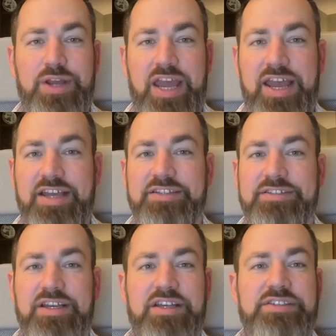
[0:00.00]

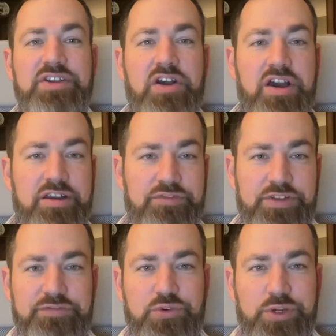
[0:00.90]
has a ton of
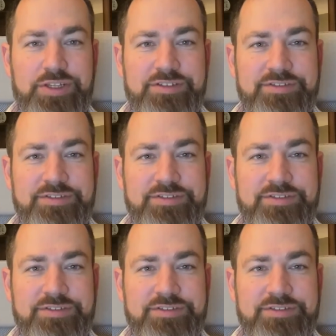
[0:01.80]
it for you.